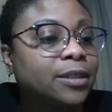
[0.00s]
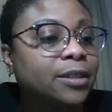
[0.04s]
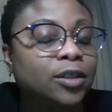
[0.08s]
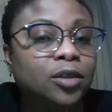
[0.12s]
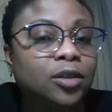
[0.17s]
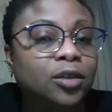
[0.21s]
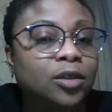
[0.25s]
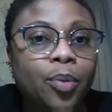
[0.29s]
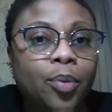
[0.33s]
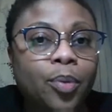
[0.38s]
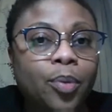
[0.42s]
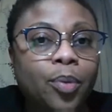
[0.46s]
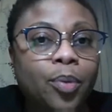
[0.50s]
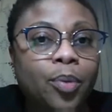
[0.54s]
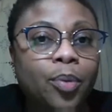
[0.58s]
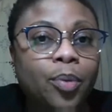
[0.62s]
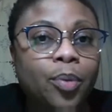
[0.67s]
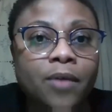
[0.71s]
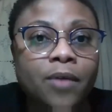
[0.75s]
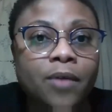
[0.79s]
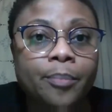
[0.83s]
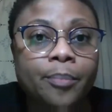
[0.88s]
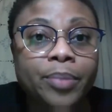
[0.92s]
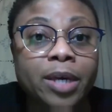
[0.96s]
is a part of
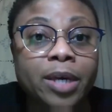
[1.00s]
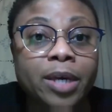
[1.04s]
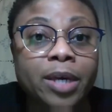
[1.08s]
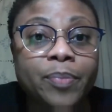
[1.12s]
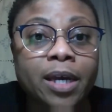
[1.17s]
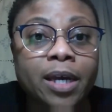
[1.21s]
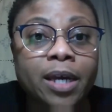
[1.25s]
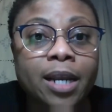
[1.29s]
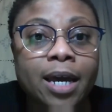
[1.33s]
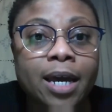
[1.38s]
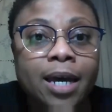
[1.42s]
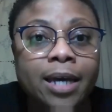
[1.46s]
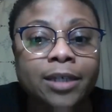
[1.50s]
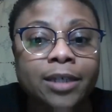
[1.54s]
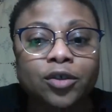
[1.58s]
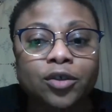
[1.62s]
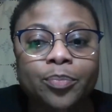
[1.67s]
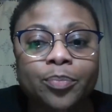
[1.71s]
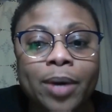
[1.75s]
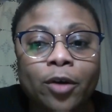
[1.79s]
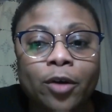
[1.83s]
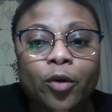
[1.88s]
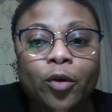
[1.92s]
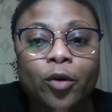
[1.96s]
PPNA's or
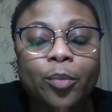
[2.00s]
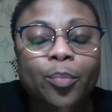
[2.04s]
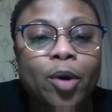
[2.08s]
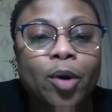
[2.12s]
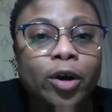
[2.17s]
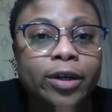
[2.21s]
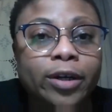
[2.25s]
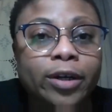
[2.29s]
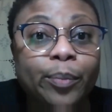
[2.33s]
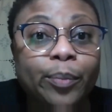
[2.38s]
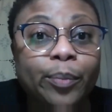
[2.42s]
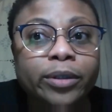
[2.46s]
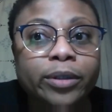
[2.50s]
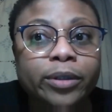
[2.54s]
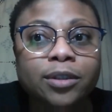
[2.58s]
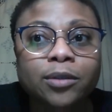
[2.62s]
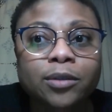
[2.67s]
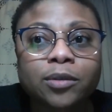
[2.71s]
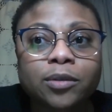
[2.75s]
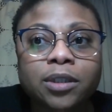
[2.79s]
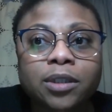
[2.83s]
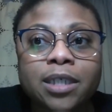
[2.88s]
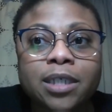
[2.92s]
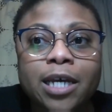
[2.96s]
Powderhorn Park Neighborhood
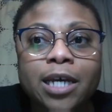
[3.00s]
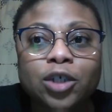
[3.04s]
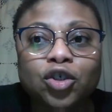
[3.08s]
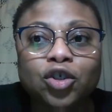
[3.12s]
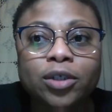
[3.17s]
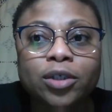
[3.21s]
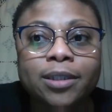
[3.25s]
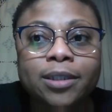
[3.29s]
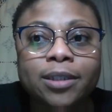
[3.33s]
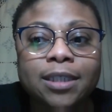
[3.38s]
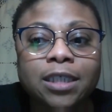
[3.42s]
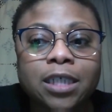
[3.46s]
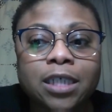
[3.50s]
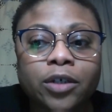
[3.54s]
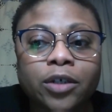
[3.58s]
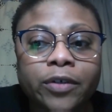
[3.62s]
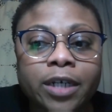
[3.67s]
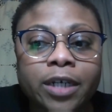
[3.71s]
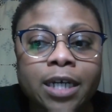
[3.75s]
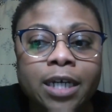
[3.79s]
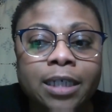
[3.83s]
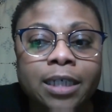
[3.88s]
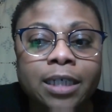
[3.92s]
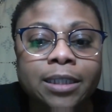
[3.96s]
Association
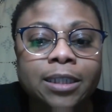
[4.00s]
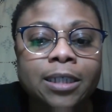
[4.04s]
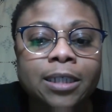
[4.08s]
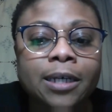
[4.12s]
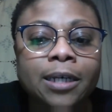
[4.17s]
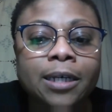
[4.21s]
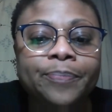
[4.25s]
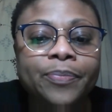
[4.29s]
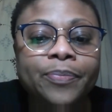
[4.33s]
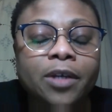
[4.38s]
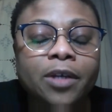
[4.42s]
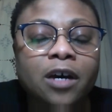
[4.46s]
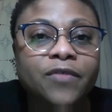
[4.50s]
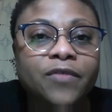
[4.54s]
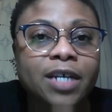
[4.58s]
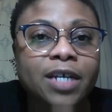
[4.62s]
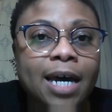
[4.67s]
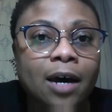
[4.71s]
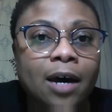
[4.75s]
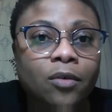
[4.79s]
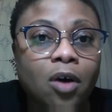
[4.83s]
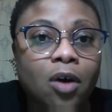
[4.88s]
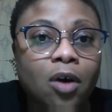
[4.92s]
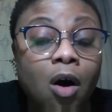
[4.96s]
series of
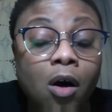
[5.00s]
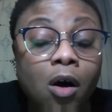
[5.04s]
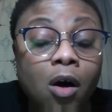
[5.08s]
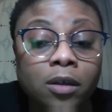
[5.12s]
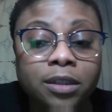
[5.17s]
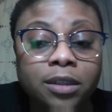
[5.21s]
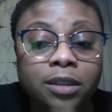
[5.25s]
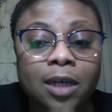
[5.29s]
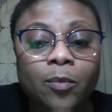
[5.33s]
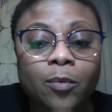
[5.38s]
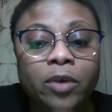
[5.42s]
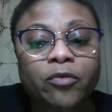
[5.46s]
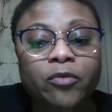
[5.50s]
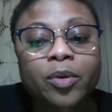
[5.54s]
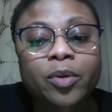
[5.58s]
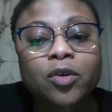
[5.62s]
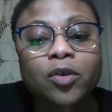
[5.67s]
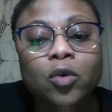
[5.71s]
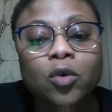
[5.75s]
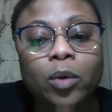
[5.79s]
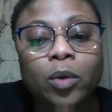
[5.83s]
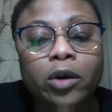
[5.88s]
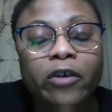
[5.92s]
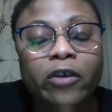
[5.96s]
town halls that we've been
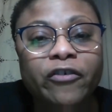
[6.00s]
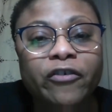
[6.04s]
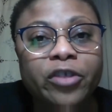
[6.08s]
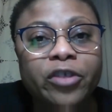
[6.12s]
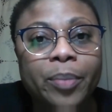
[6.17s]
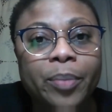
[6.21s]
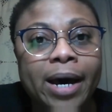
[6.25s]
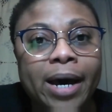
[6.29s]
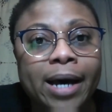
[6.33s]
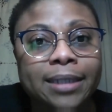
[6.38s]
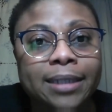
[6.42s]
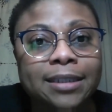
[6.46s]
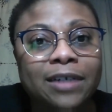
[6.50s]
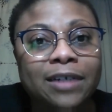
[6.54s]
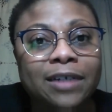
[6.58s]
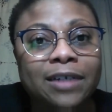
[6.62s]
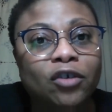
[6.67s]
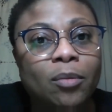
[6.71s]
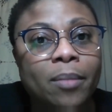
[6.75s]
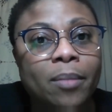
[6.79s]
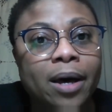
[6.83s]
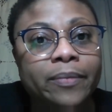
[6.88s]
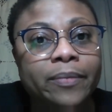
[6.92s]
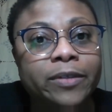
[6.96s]
doing over the past
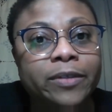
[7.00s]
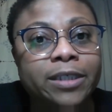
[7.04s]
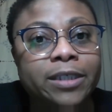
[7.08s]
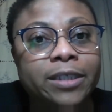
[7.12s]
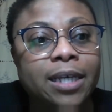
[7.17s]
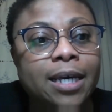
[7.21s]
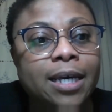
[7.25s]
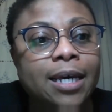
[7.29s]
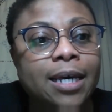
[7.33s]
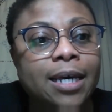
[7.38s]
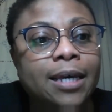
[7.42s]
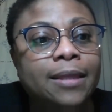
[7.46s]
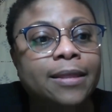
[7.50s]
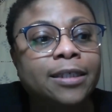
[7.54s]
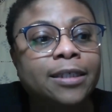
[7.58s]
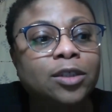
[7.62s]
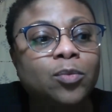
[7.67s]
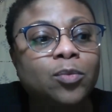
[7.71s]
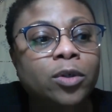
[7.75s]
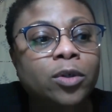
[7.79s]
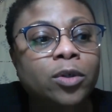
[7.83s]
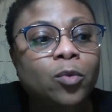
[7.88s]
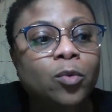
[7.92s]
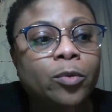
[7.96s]
several months.
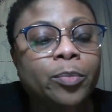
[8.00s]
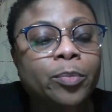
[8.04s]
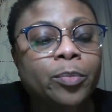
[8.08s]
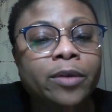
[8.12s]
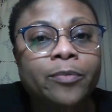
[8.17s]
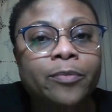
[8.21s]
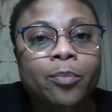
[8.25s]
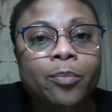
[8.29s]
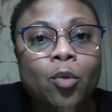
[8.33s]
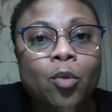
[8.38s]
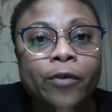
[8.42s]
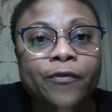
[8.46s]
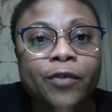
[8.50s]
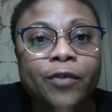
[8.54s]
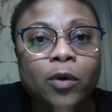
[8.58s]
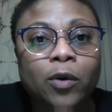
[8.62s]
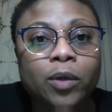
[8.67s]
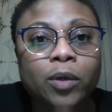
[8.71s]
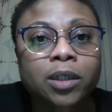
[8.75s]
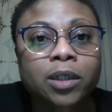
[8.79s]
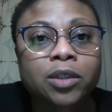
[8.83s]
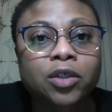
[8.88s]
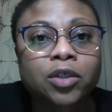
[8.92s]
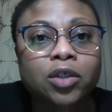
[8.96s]
This one will be more
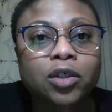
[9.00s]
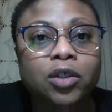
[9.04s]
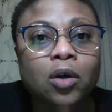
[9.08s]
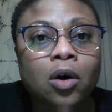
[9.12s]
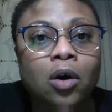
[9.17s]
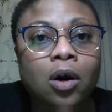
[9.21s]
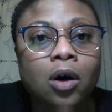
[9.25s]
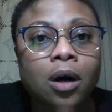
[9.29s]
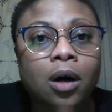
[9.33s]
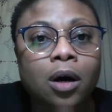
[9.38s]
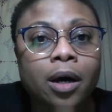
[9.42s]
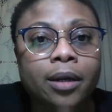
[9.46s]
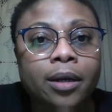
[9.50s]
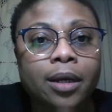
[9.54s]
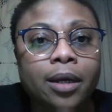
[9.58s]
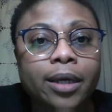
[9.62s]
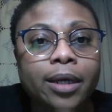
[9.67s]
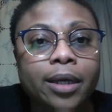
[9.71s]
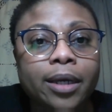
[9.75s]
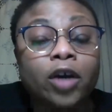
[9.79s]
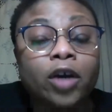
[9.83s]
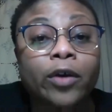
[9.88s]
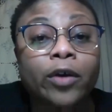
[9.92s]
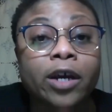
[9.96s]
focused on
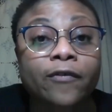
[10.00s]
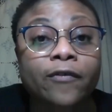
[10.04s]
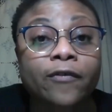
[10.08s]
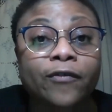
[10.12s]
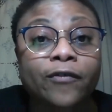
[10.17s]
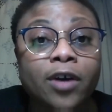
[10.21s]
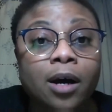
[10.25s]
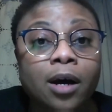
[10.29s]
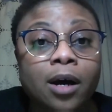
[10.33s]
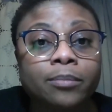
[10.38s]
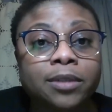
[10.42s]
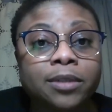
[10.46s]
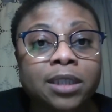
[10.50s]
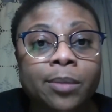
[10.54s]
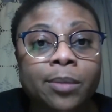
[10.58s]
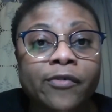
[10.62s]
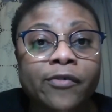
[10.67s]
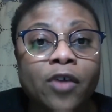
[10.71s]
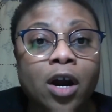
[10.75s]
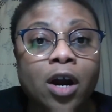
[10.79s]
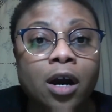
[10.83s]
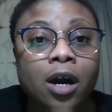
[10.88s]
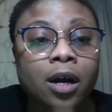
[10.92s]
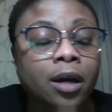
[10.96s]
hearing from some
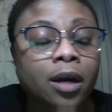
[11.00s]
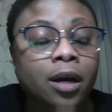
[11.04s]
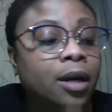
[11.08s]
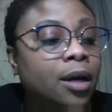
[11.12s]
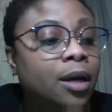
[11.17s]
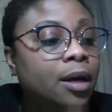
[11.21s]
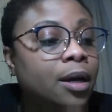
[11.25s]
of our